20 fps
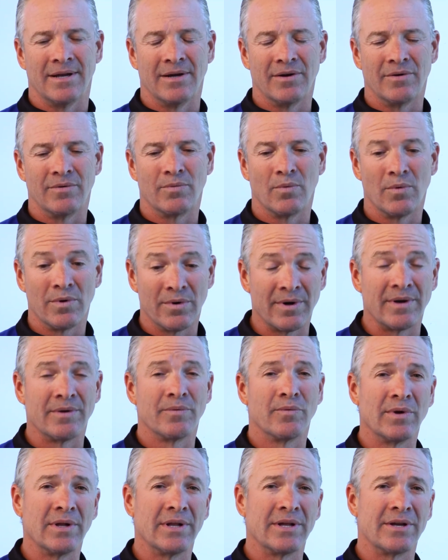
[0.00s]
We're in a
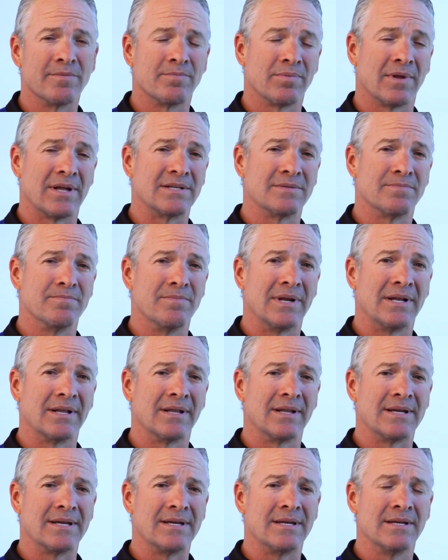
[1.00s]
really good place
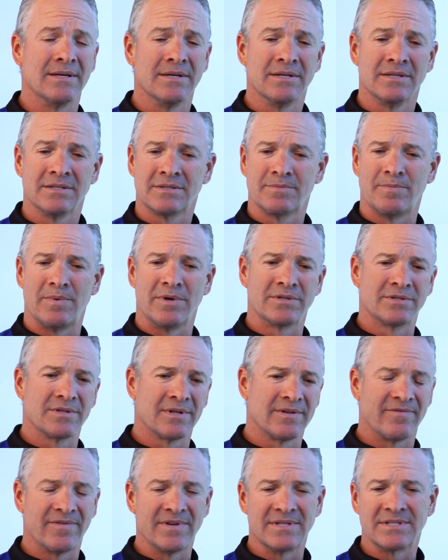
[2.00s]
mentally,
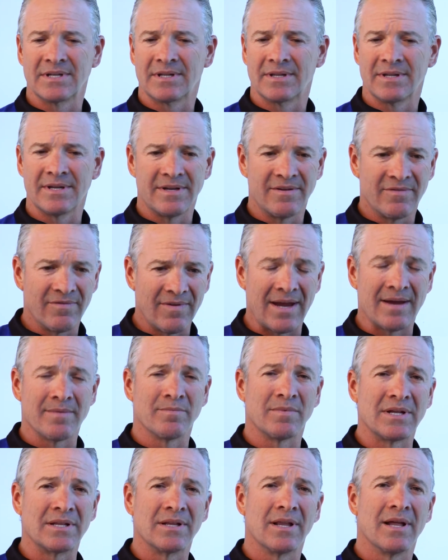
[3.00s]
spiritually, physically.
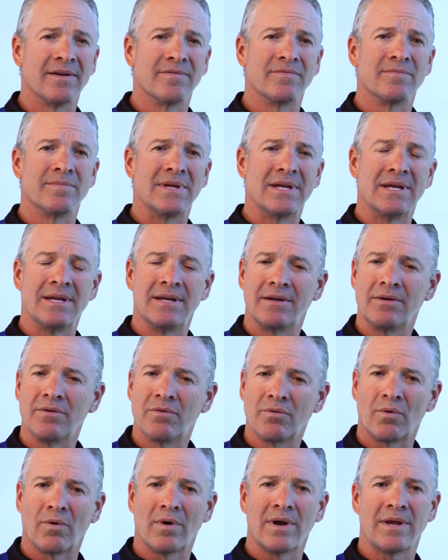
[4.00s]
Family loved me,
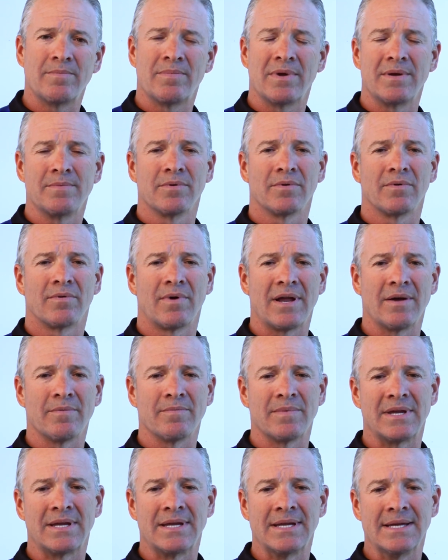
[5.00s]
great people around
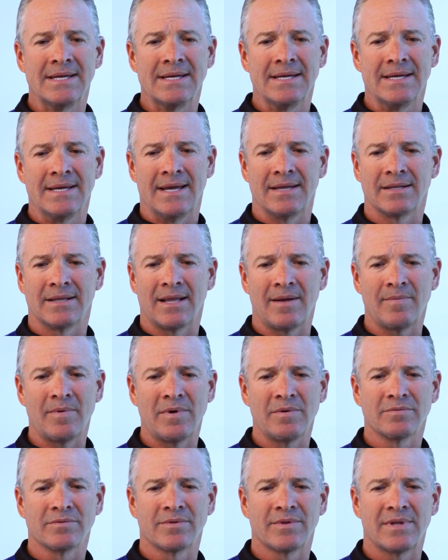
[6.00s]
me. A lot of
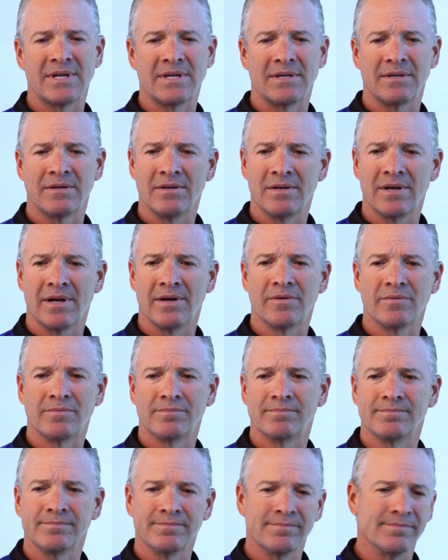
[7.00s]
people think,
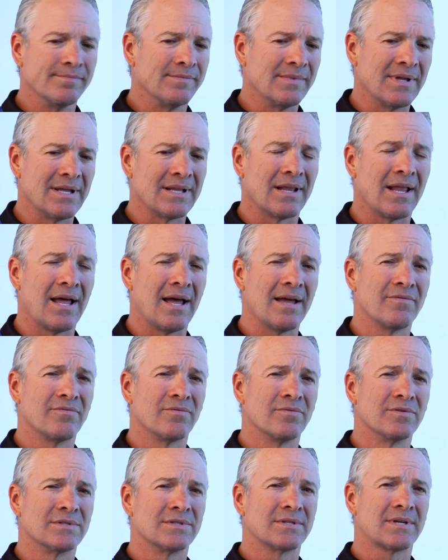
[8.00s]
that life
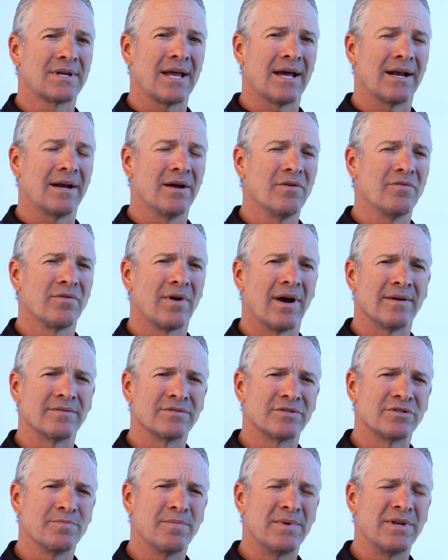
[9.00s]
was kind of over. I
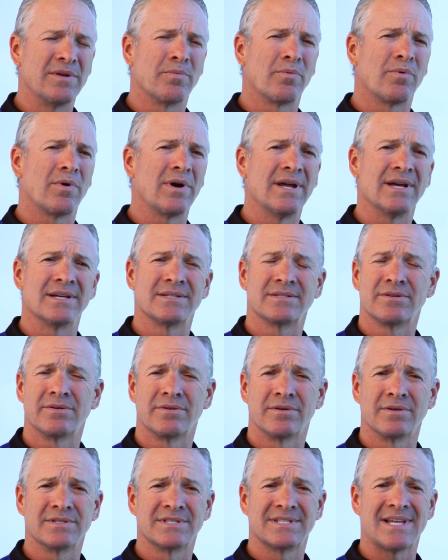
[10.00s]
should be depressed
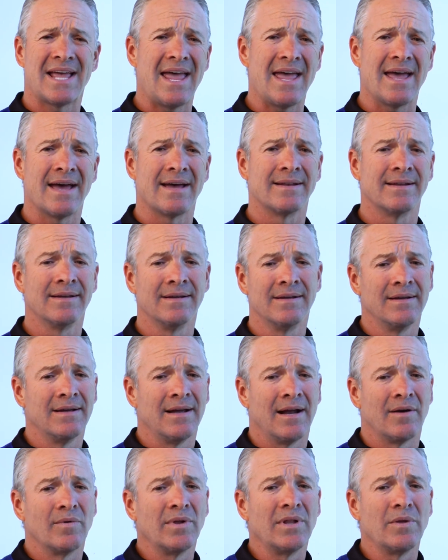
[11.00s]
or sad.
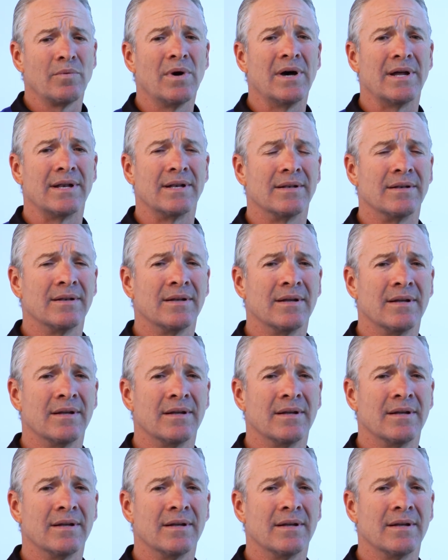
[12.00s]
I really wasn't.